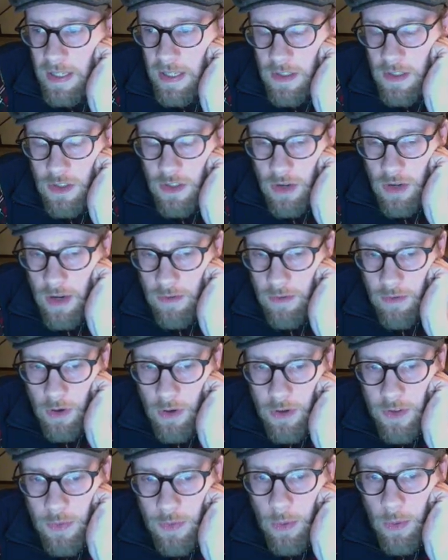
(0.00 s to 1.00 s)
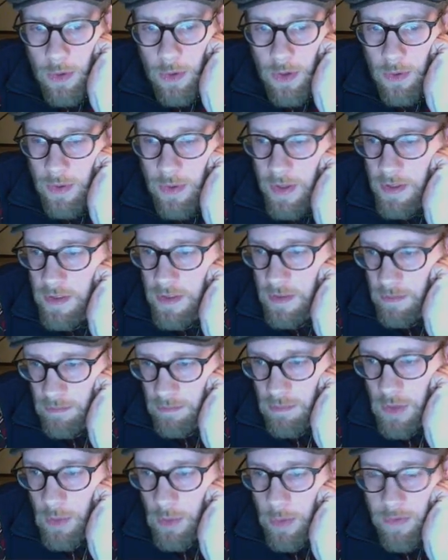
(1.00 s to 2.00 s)
Just try to focus while we're doing this,
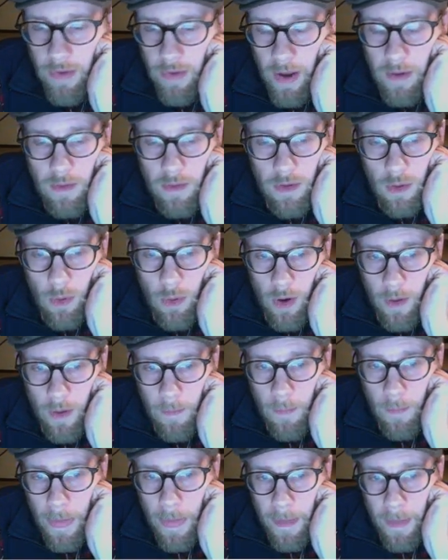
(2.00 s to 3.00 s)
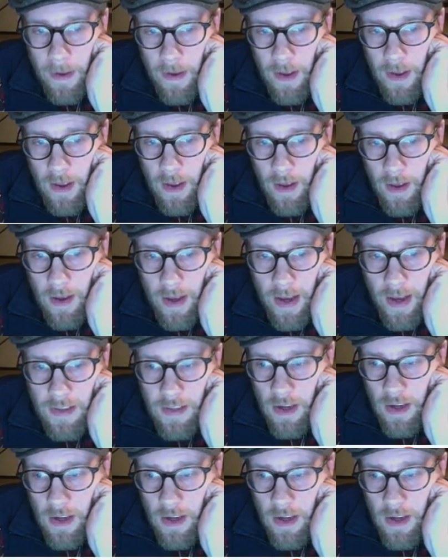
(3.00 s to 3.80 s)
and you'll be fine. Don't worry, guys.